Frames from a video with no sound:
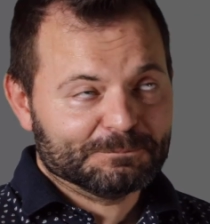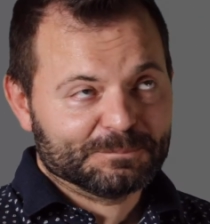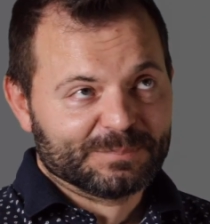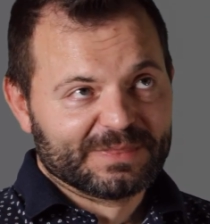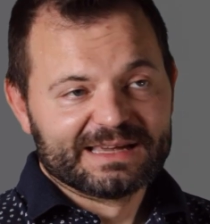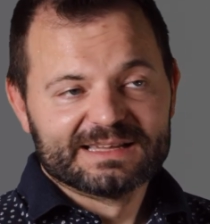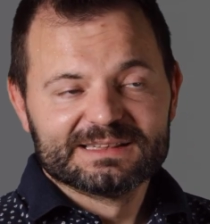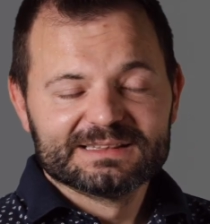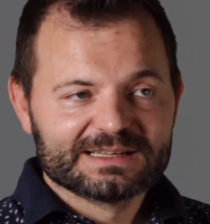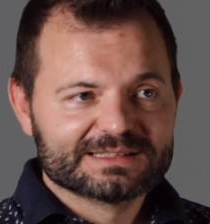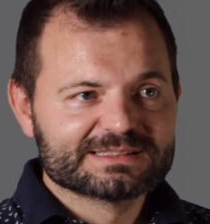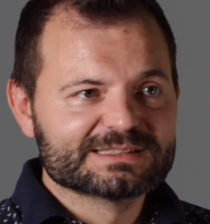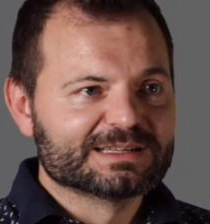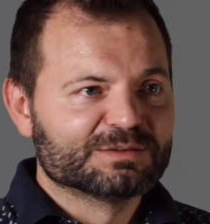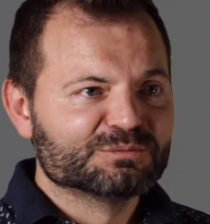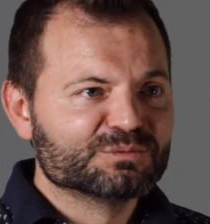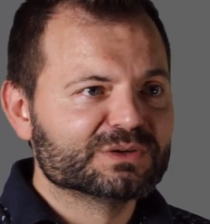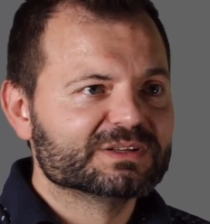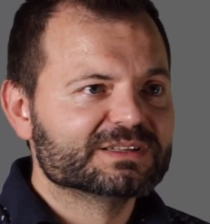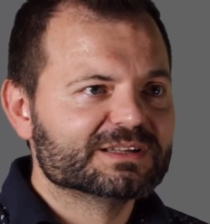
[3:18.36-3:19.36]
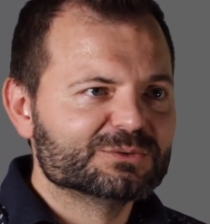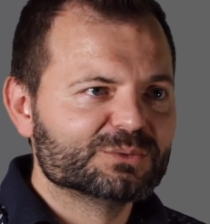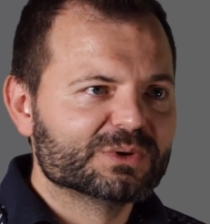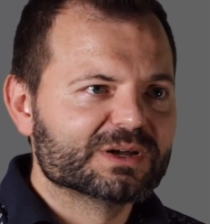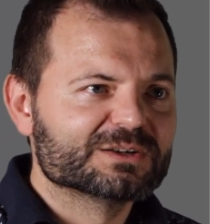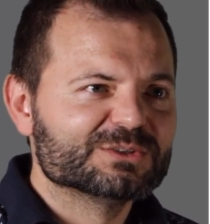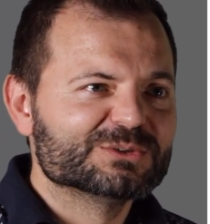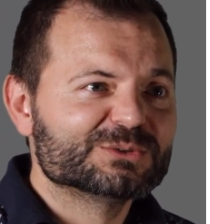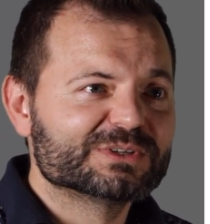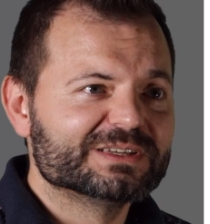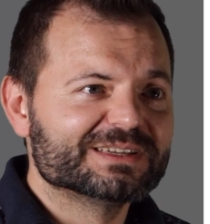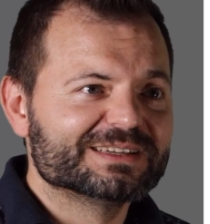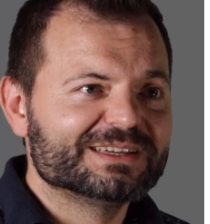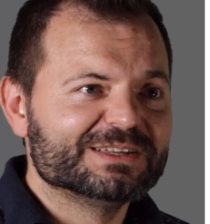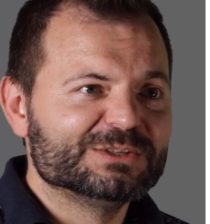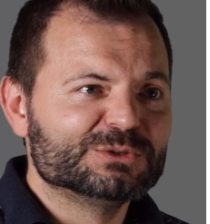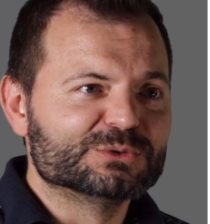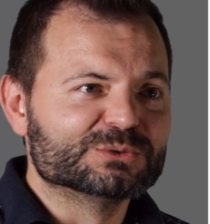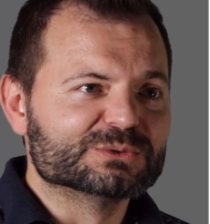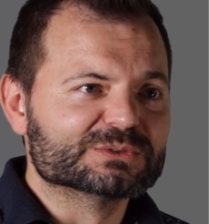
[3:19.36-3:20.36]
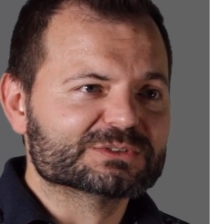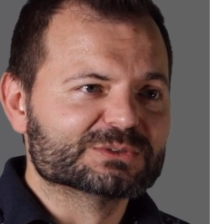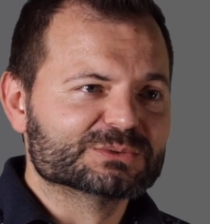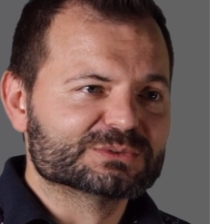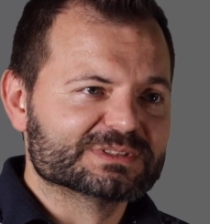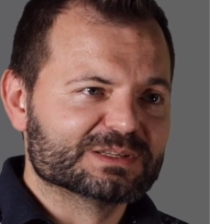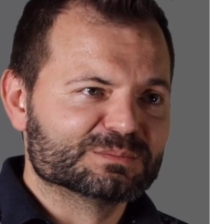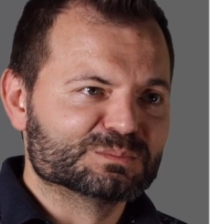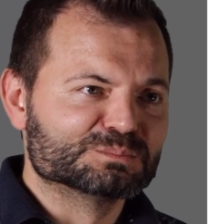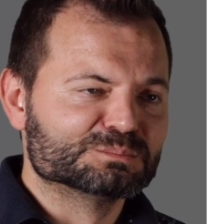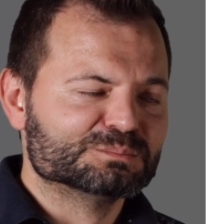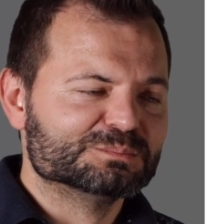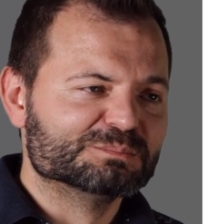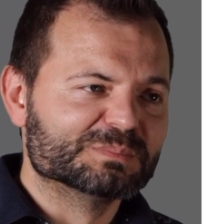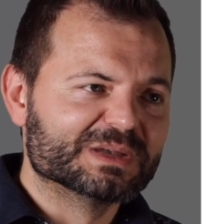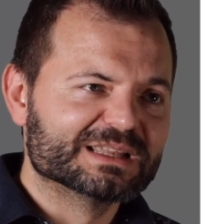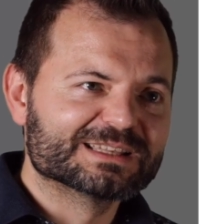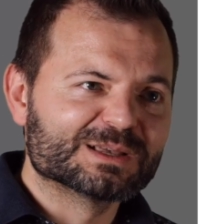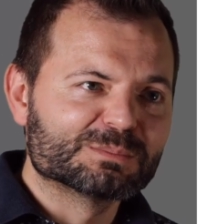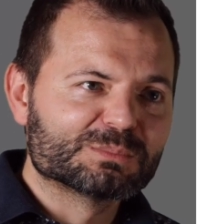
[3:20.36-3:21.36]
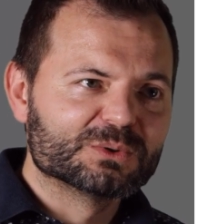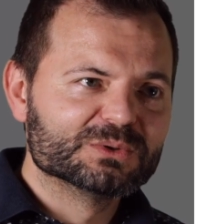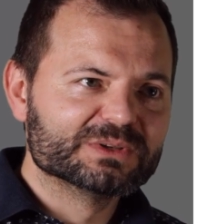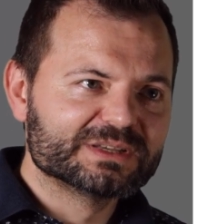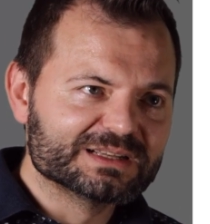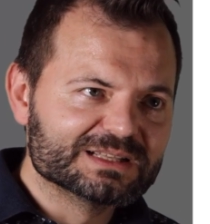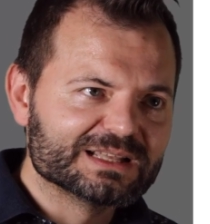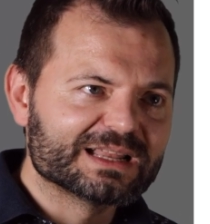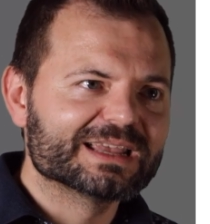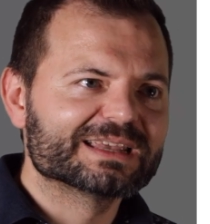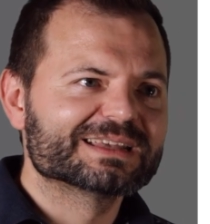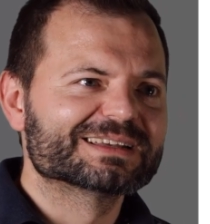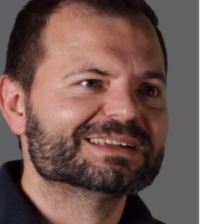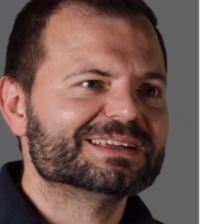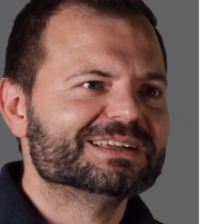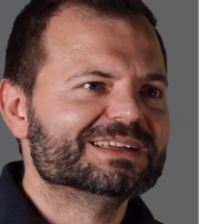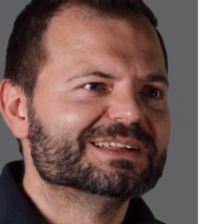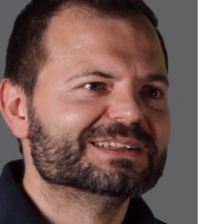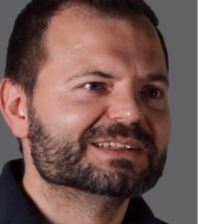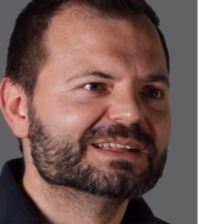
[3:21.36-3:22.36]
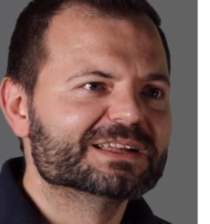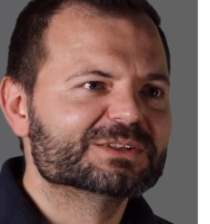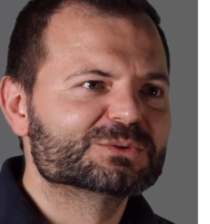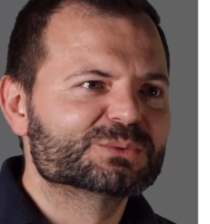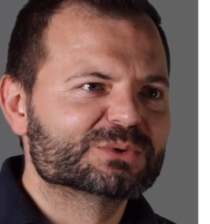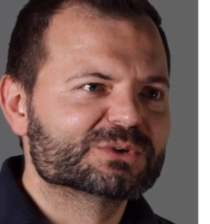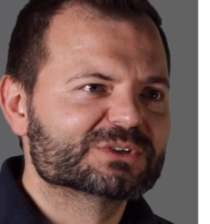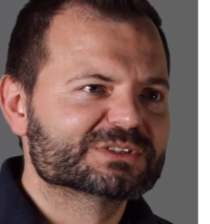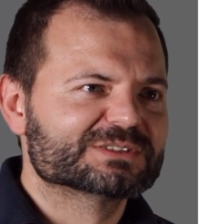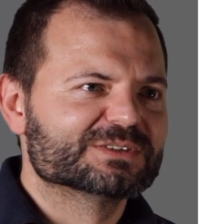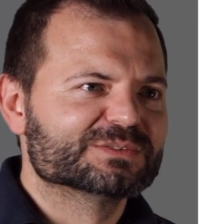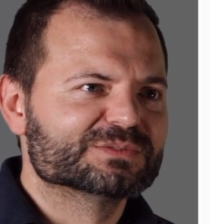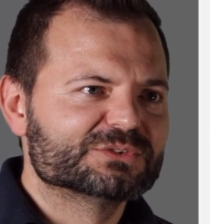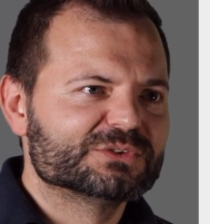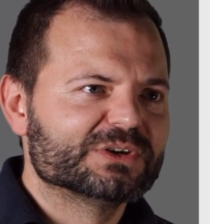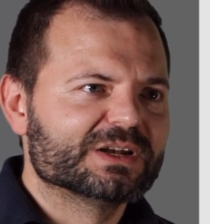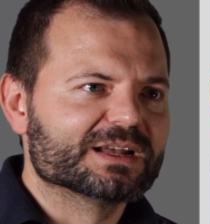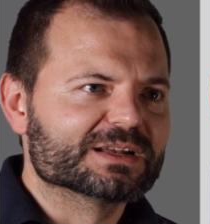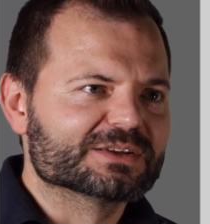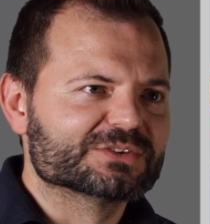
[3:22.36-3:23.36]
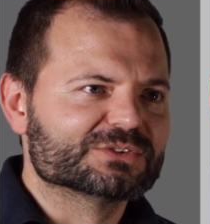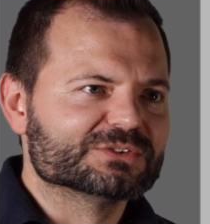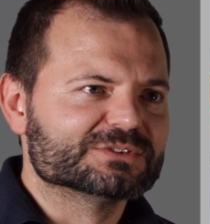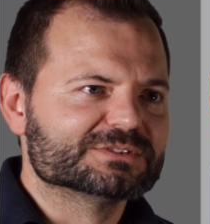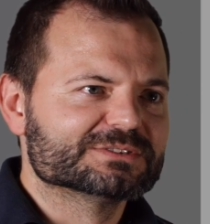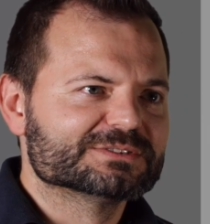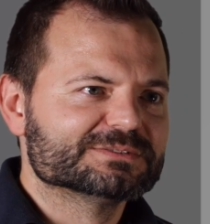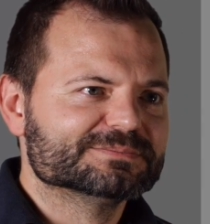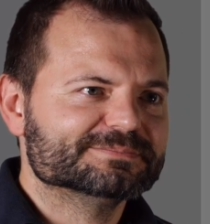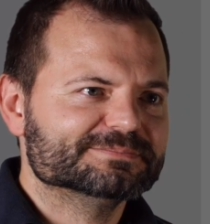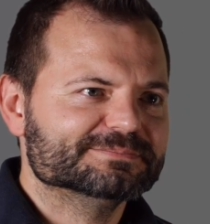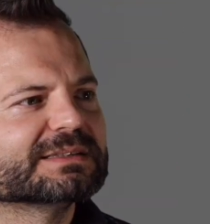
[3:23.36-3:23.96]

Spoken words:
And that's something that we are looking into, so some metabolic-like networks of reactions.